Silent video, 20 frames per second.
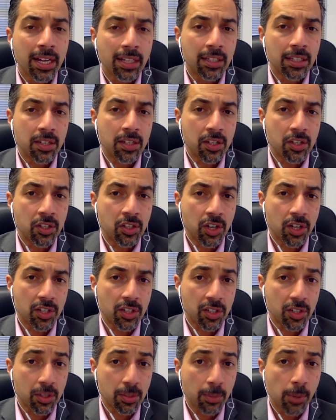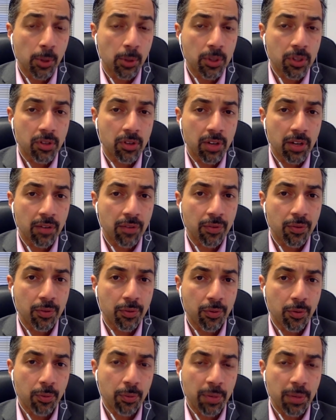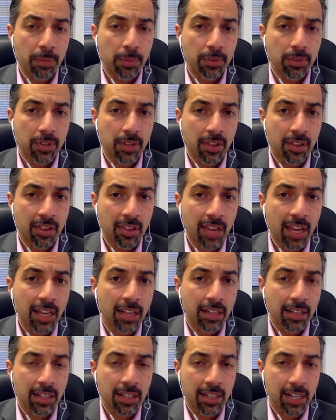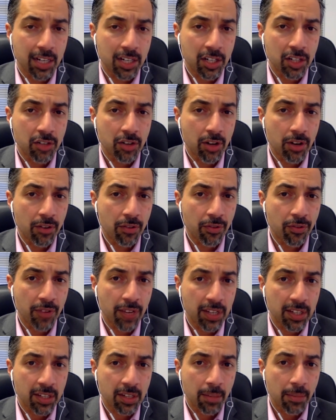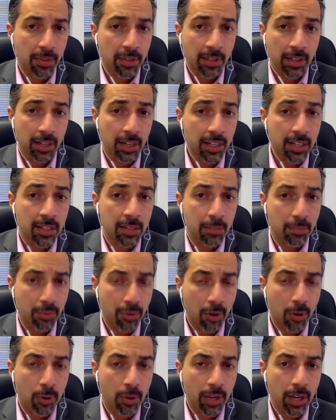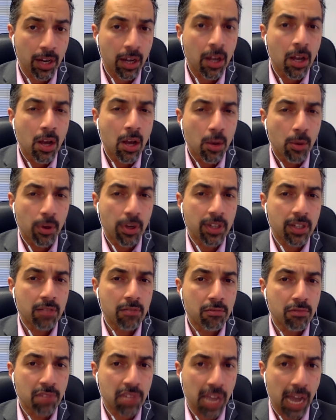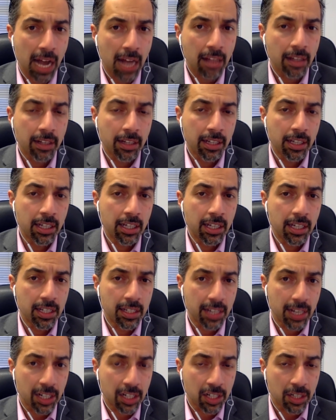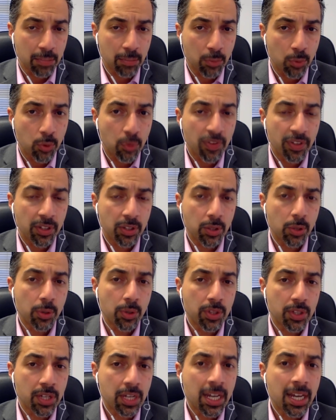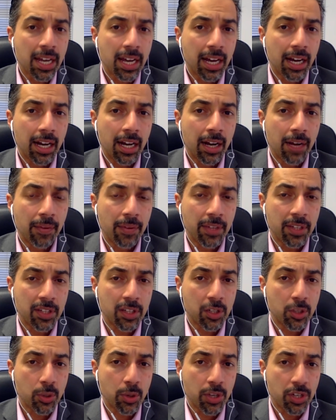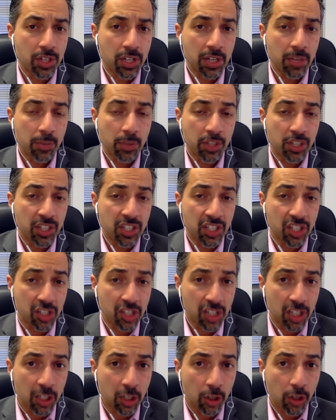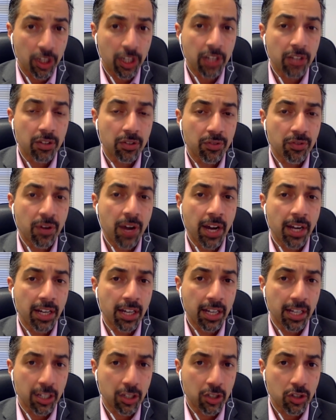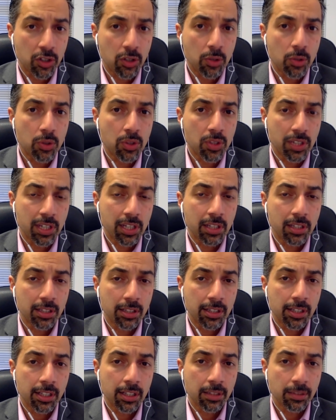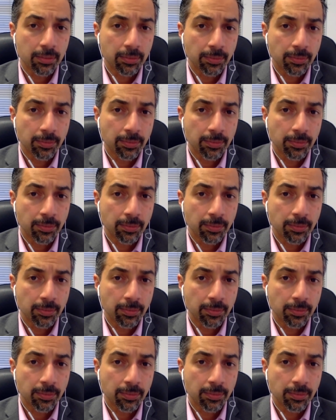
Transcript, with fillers: This is just a smokescreen for people to think that he's actually trying to fix something that isn't broken, whereas in reality he is actually moving towards um, a situation in which he's just looking to find an excuse to kill the deal.